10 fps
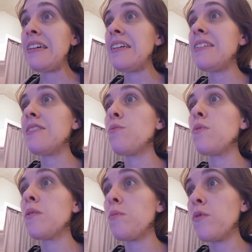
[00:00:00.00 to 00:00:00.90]
He did
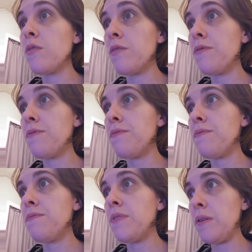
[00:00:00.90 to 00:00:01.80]
one more
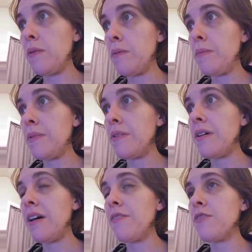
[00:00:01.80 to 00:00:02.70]
film
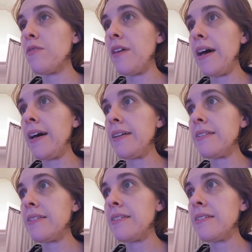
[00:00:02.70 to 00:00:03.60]
after that.